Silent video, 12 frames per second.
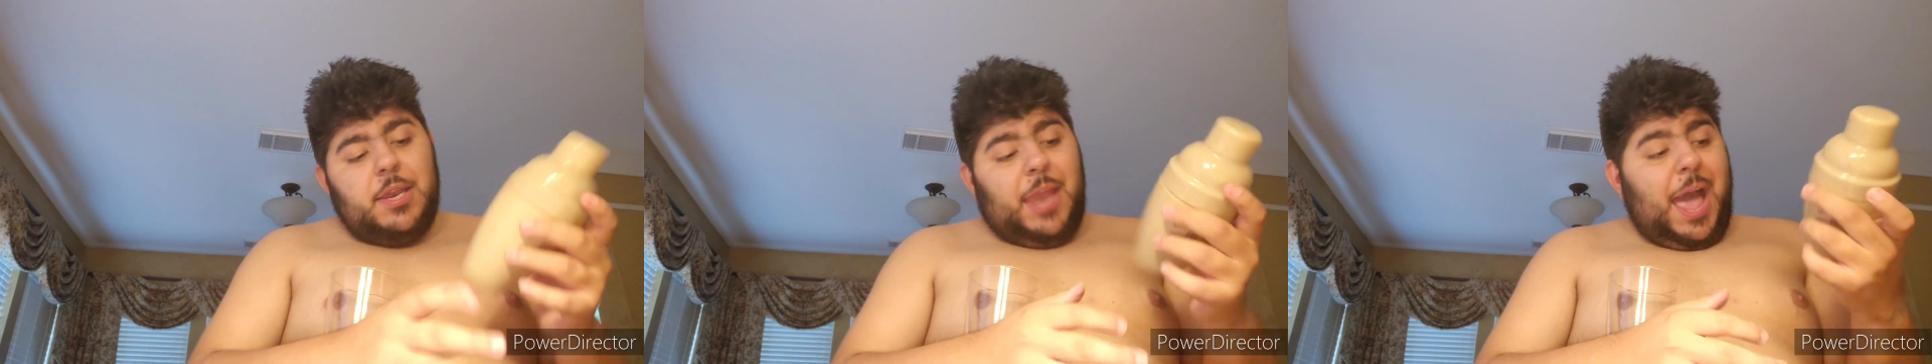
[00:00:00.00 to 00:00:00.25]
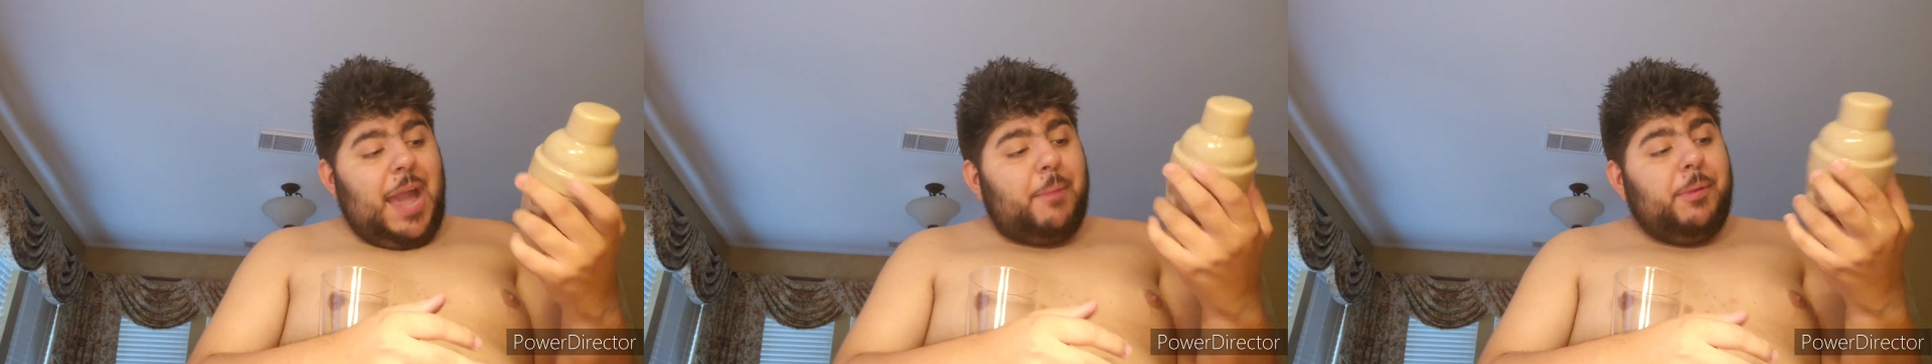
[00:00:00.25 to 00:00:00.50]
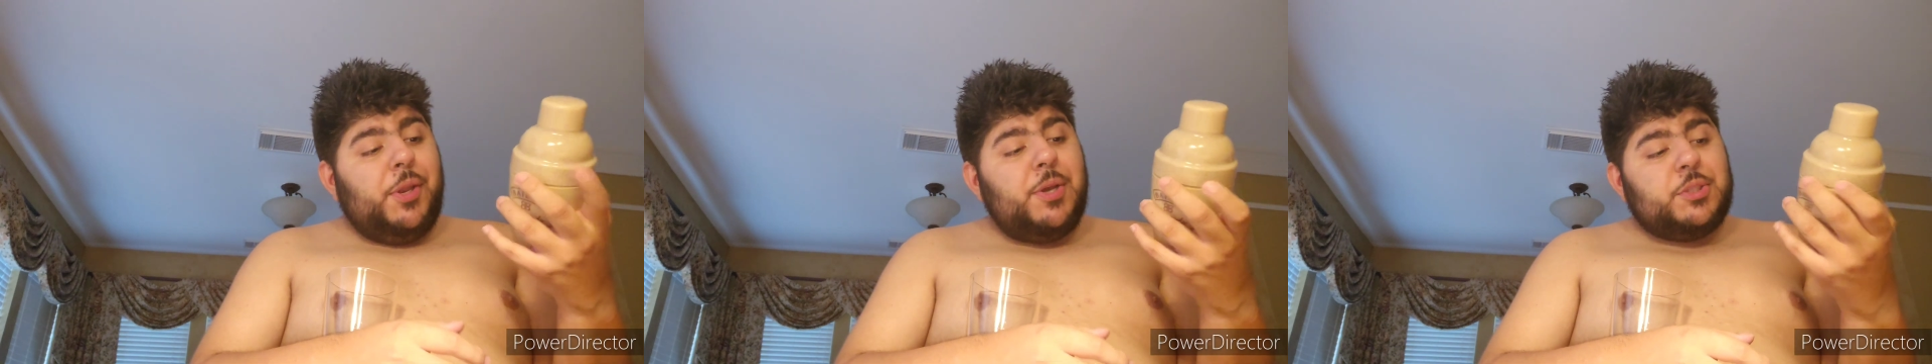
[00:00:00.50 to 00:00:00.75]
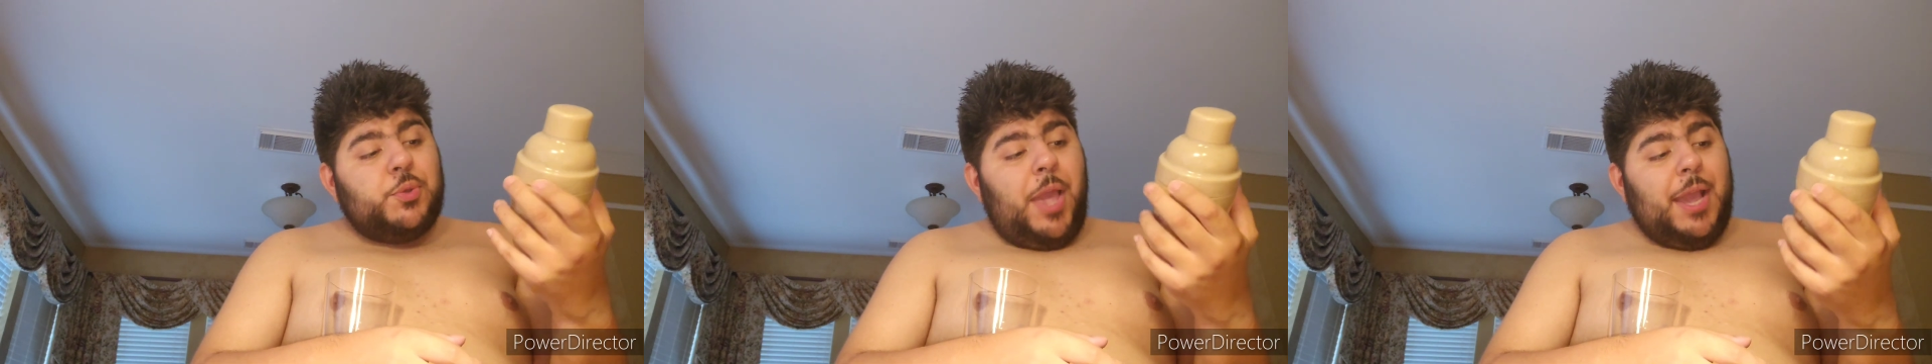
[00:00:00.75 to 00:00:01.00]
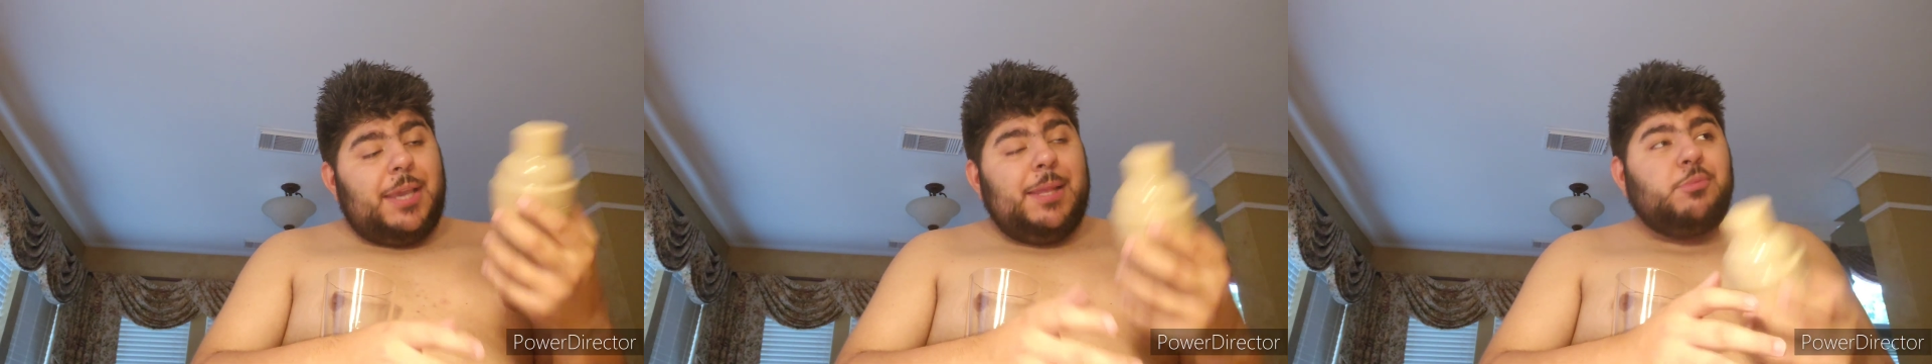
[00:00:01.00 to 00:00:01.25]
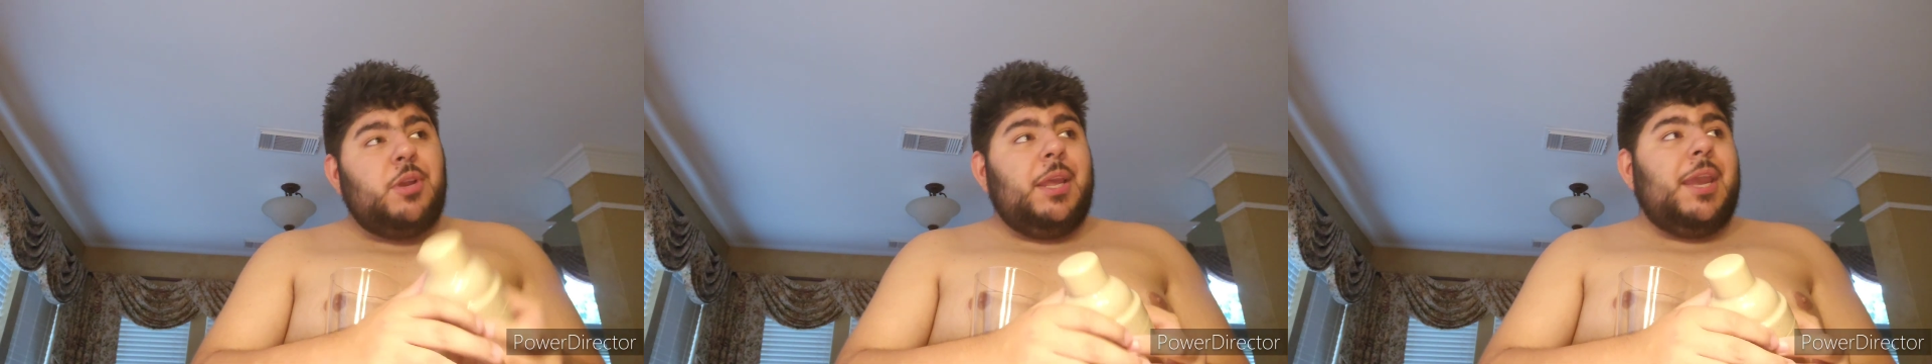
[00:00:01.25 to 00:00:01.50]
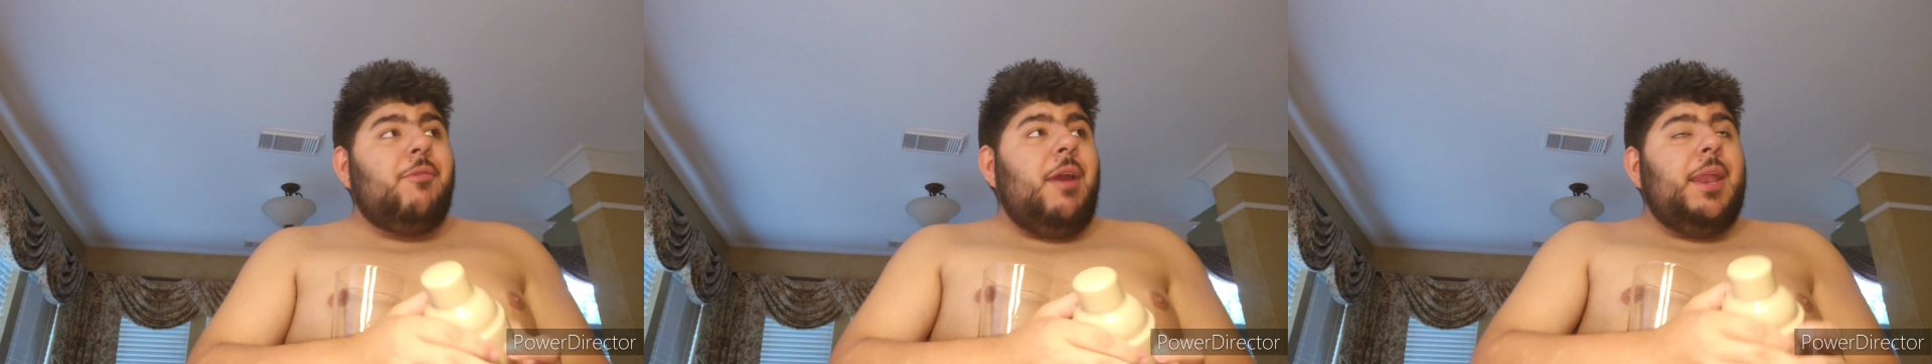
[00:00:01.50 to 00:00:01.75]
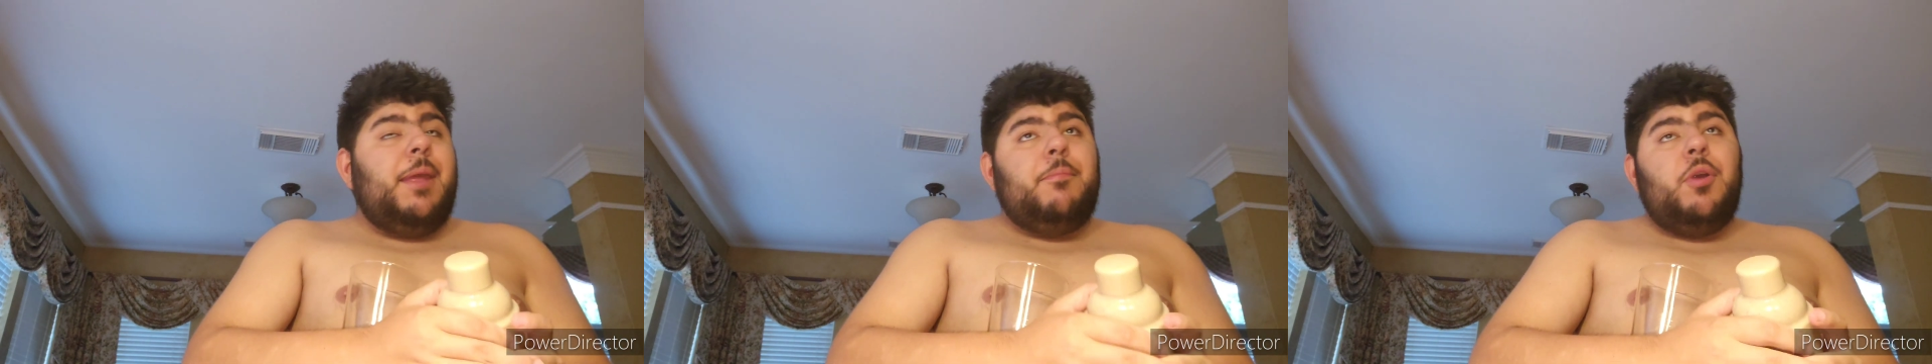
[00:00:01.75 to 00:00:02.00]
Now I'm gonna do this quick because I'm trying to get
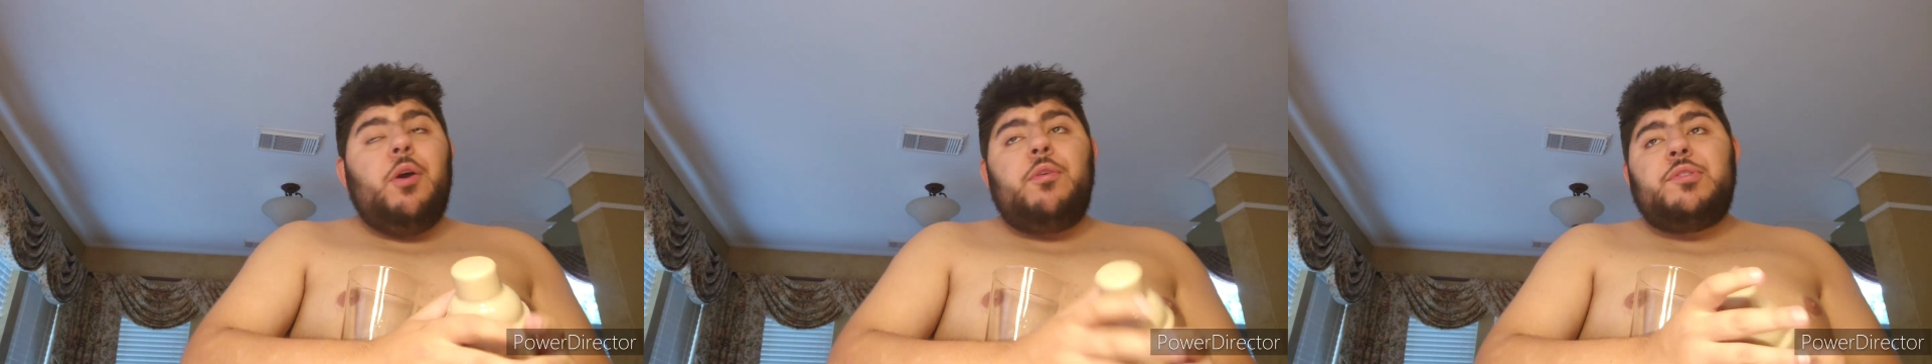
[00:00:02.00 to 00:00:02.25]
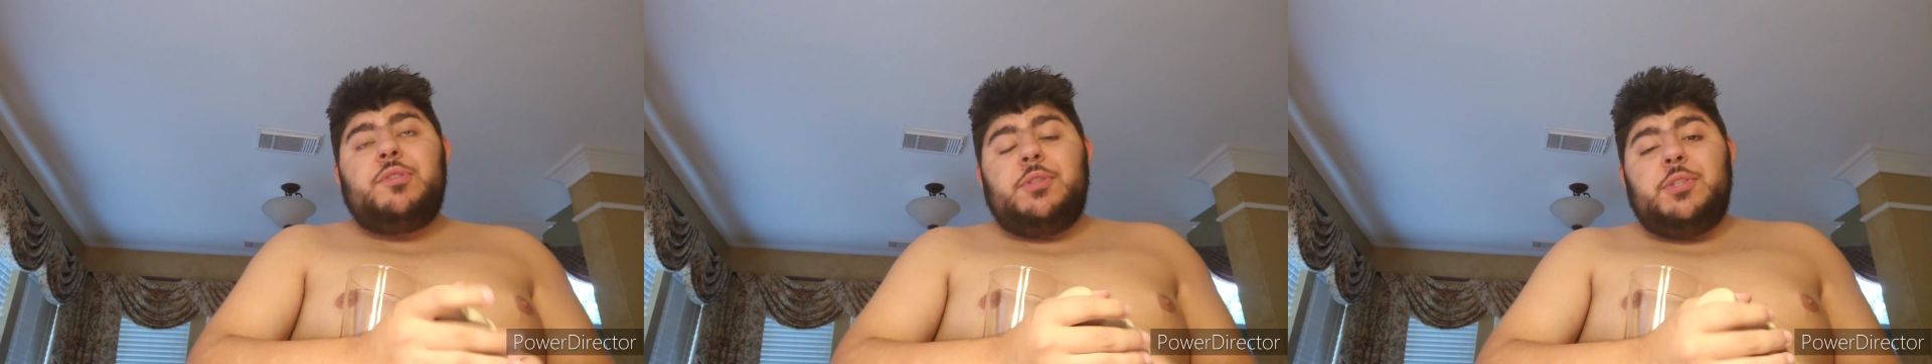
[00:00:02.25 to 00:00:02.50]
ready and go